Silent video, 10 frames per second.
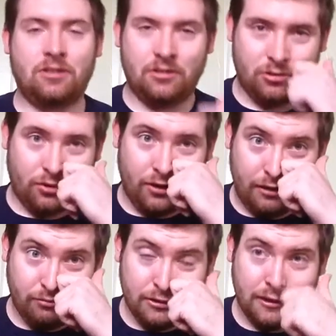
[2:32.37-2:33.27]

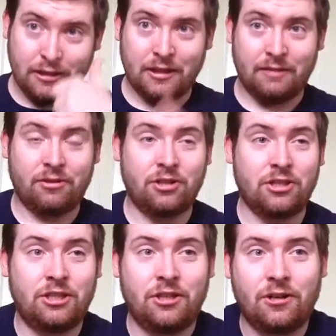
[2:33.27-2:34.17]
storyline was that um, Chris
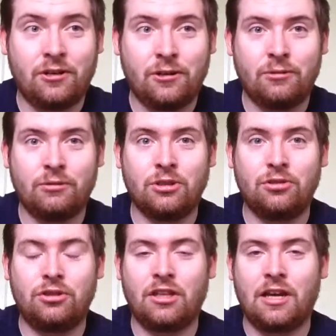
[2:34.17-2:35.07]
Jericho was
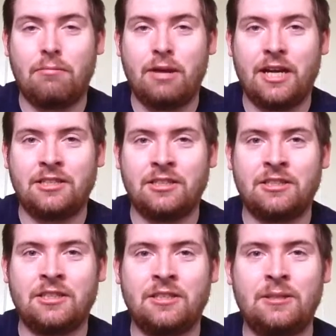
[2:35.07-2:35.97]
losing a lot of matches.